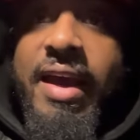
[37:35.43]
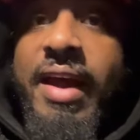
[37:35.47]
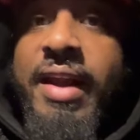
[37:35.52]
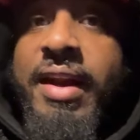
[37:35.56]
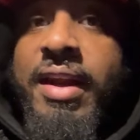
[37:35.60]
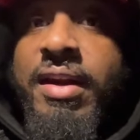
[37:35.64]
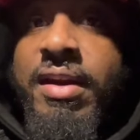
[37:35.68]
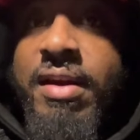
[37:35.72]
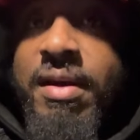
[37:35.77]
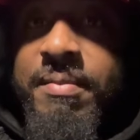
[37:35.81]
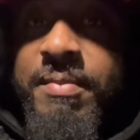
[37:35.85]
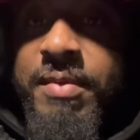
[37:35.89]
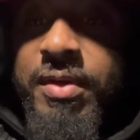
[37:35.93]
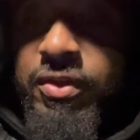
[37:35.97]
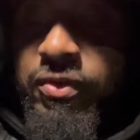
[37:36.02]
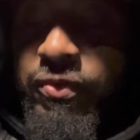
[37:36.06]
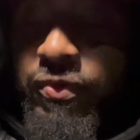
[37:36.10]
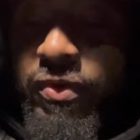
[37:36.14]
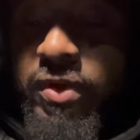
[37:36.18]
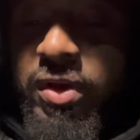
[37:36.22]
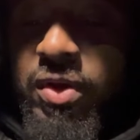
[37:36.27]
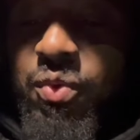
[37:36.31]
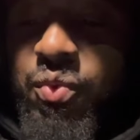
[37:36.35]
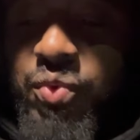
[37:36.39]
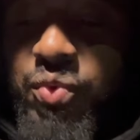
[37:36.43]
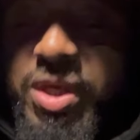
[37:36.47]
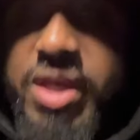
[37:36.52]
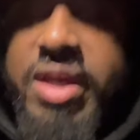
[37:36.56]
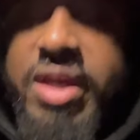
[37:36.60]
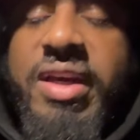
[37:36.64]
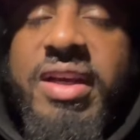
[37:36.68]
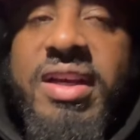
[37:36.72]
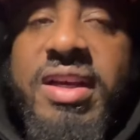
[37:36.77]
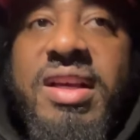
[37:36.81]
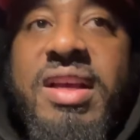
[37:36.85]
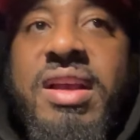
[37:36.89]
and the numbers for the week
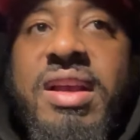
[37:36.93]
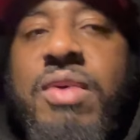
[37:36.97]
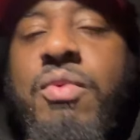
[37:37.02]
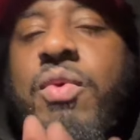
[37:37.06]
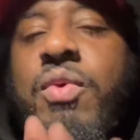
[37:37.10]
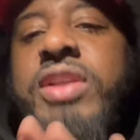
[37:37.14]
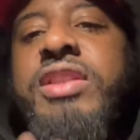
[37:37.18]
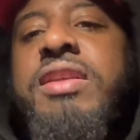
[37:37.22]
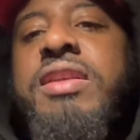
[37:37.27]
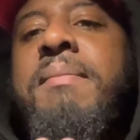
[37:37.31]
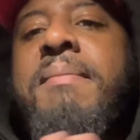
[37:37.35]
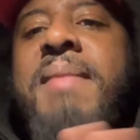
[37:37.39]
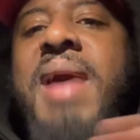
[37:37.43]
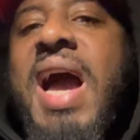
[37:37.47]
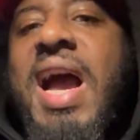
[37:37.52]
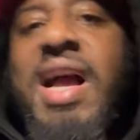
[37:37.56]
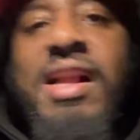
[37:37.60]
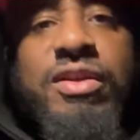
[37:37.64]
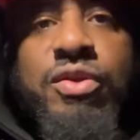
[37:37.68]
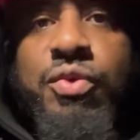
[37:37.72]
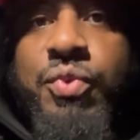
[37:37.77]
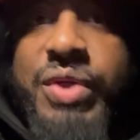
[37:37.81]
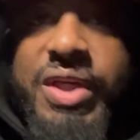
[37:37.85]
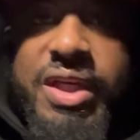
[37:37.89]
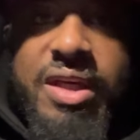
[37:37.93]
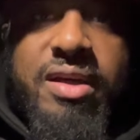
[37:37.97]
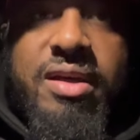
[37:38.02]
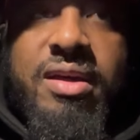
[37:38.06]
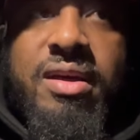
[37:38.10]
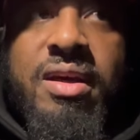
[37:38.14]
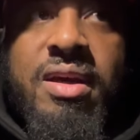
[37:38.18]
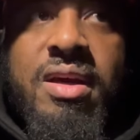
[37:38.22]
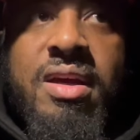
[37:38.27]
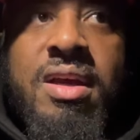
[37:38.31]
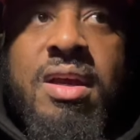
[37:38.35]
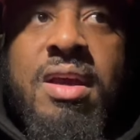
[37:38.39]
it was a mild week
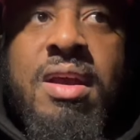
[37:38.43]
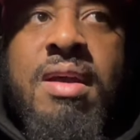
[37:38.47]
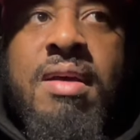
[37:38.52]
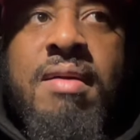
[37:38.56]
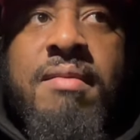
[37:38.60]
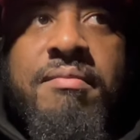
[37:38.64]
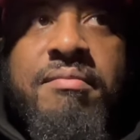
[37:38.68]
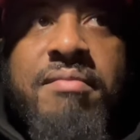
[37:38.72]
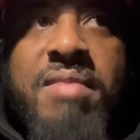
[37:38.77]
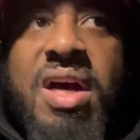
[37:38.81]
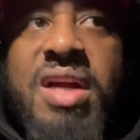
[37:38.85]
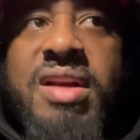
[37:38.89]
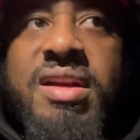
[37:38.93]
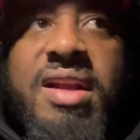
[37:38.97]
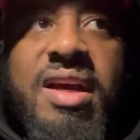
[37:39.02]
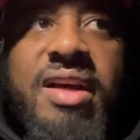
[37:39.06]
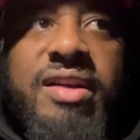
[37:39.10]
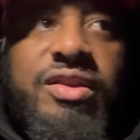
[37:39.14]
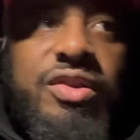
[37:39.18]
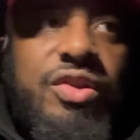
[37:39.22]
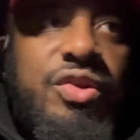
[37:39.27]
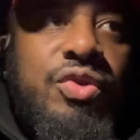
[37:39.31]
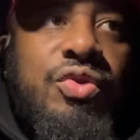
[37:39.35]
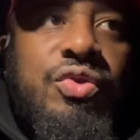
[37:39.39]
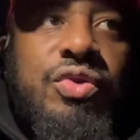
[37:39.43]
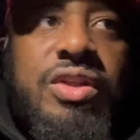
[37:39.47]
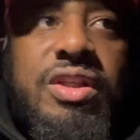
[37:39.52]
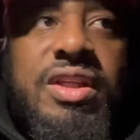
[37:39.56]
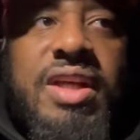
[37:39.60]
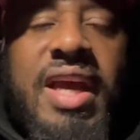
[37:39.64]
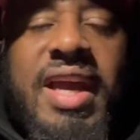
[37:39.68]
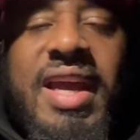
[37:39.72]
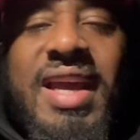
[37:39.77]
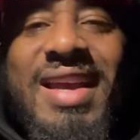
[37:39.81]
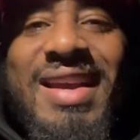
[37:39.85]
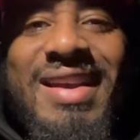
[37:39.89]
Monday,
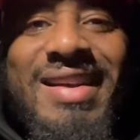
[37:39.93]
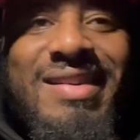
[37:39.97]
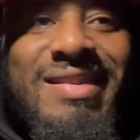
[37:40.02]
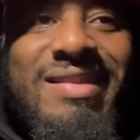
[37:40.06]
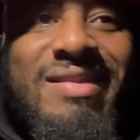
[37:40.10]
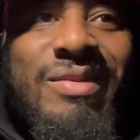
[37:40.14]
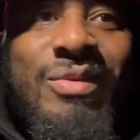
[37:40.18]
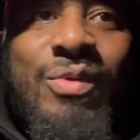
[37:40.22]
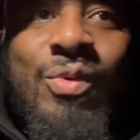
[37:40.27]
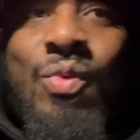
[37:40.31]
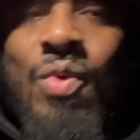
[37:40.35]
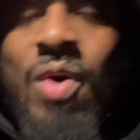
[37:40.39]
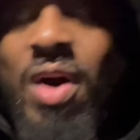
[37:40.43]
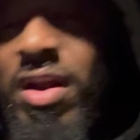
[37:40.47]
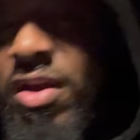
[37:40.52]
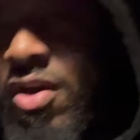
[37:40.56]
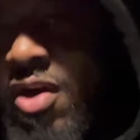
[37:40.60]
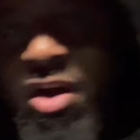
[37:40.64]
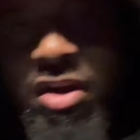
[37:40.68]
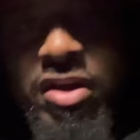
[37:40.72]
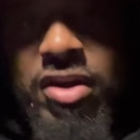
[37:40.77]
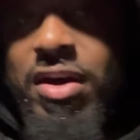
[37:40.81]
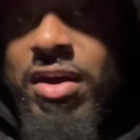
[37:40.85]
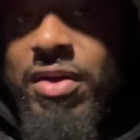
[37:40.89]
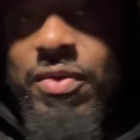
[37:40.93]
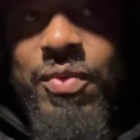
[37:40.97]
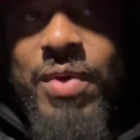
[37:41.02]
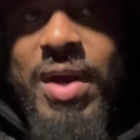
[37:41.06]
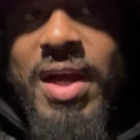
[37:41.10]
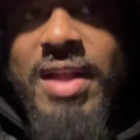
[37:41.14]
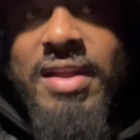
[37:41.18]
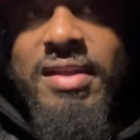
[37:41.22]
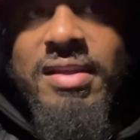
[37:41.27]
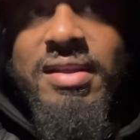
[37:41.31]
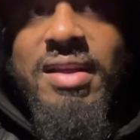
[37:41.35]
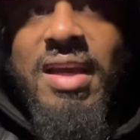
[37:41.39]
Tuesday, one out on
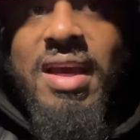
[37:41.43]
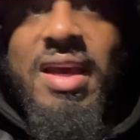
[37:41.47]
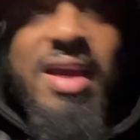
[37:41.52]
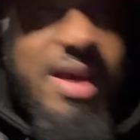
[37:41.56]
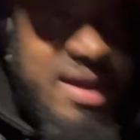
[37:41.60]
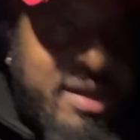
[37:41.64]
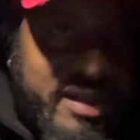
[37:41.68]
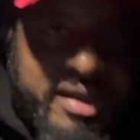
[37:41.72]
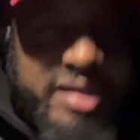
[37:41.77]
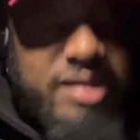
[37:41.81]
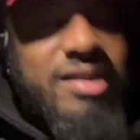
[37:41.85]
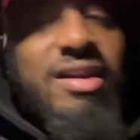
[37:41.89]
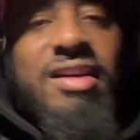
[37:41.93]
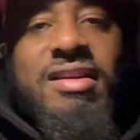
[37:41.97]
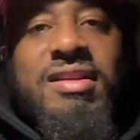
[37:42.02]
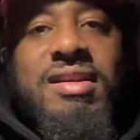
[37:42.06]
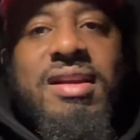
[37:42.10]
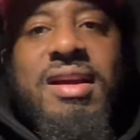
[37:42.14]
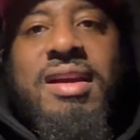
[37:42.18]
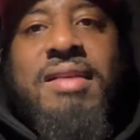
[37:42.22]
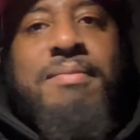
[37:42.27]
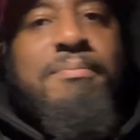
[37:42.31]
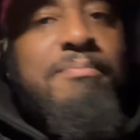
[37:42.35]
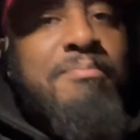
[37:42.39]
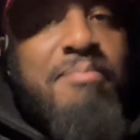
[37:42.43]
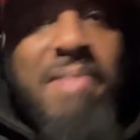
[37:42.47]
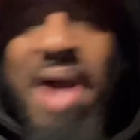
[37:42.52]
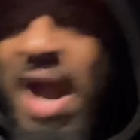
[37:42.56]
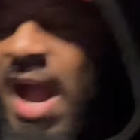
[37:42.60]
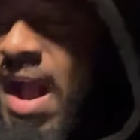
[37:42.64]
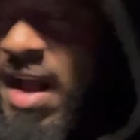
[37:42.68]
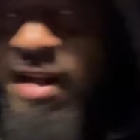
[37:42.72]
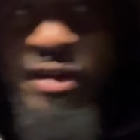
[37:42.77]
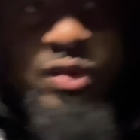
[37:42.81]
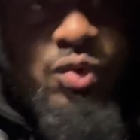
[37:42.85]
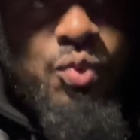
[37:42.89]
Wednesday and Sunday.
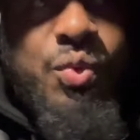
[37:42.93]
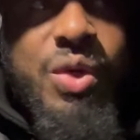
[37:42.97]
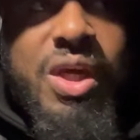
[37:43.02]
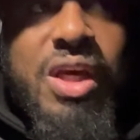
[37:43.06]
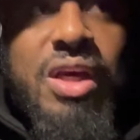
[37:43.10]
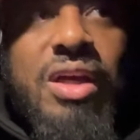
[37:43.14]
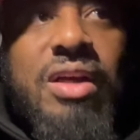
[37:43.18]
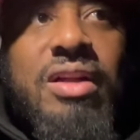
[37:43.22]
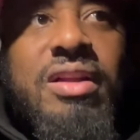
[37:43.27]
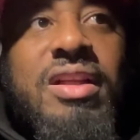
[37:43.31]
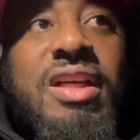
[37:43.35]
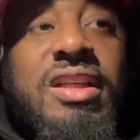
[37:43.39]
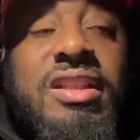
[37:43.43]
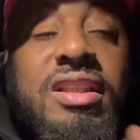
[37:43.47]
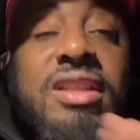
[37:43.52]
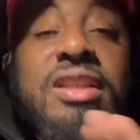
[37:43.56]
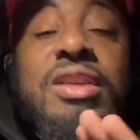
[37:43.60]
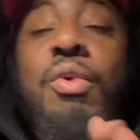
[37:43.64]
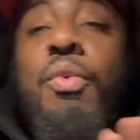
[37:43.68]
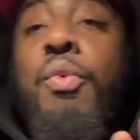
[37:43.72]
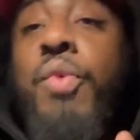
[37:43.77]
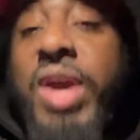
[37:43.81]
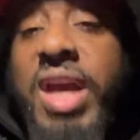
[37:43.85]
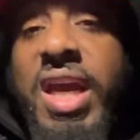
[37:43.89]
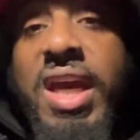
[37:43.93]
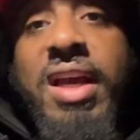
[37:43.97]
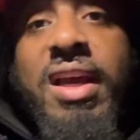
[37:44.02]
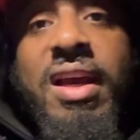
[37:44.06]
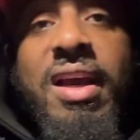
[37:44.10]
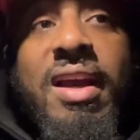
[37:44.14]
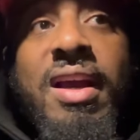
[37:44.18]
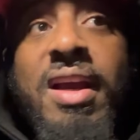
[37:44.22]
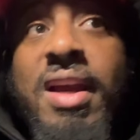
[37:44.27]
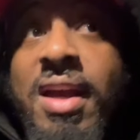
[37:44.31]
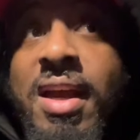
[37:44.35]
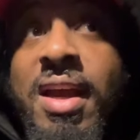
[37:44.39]
Mild week. This is a week,
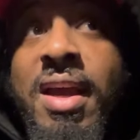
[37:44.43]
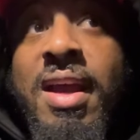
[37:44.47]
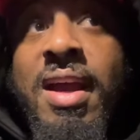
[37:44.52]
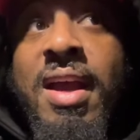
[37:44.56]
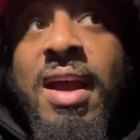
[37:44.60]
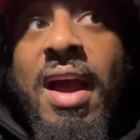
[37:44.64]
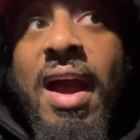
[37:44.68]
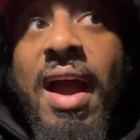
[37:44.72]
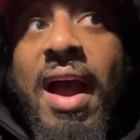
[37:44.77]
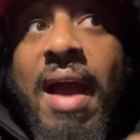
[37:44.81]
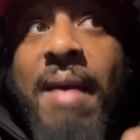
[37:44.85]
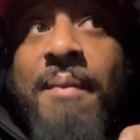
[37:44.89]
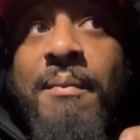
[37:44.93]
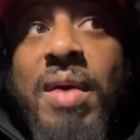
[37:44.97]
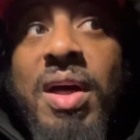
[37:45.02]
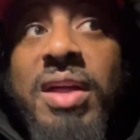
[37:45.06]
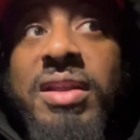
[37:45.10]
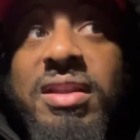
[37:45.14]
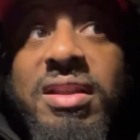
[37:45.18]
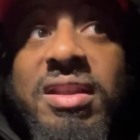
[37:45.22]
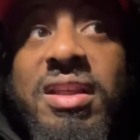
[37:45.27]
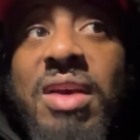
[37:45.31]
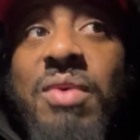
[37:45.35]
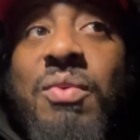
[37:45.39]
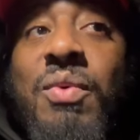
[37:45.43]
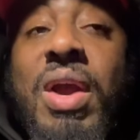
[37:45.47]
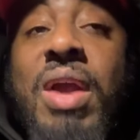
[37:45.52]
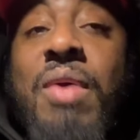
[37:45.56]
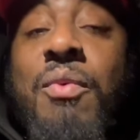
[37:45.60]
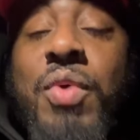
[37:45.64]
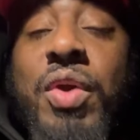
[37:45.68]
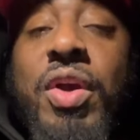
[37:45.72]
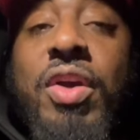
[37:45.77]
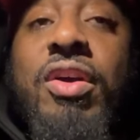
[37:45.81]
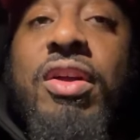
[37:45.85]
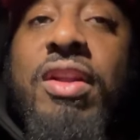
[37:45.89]
I must say, where
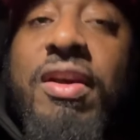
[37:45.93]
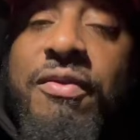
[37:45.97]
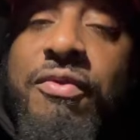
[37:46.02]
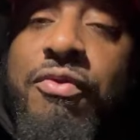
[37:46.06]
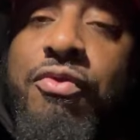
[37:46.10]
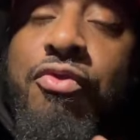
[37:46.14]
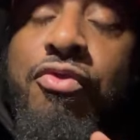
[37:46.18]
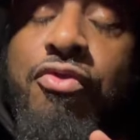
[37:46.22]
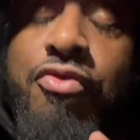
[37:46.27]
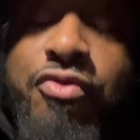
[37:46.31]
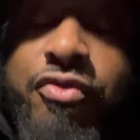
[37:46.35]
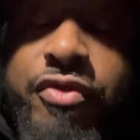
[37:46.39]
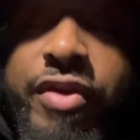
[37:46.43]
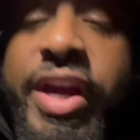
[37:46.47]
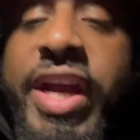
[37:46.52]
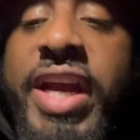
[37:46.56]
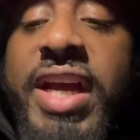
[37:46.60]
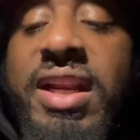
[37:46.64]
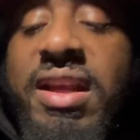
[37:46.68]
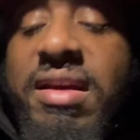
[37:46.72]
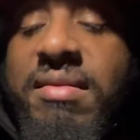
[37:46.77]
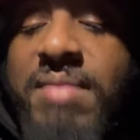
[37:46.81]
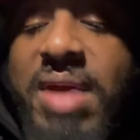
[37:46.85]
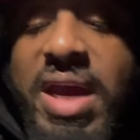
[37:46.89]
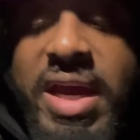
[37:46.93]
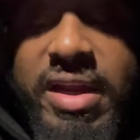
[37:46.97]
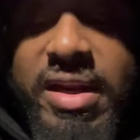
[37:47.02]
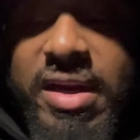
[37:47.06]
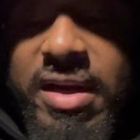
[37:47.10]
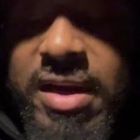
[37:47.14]
we could have really made a